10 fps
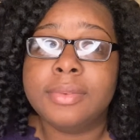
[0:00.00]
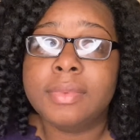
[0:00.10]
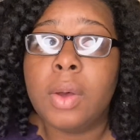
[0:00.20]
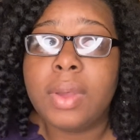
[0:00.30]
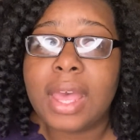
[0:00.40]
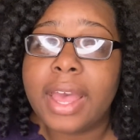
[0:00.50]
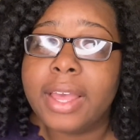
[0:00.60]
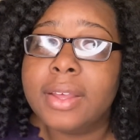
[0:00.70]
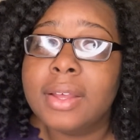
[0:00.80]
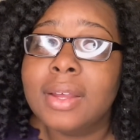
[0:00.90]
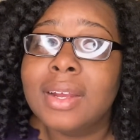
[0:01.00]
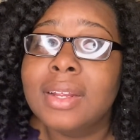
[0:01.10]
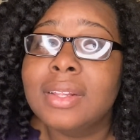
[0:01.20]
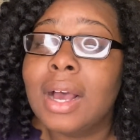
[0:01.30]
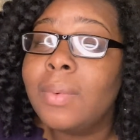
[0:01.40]
Okay,
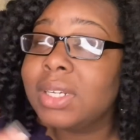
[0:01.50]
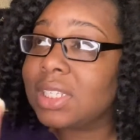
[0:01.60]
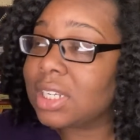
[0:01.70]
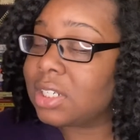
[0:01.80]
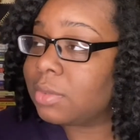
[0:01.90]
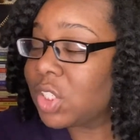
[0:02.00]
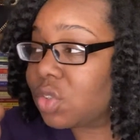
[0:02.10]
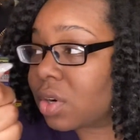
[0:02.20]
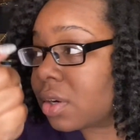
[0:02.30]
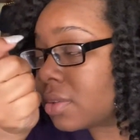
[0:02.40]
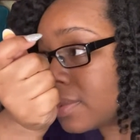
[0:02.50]
that one is a little bit strong.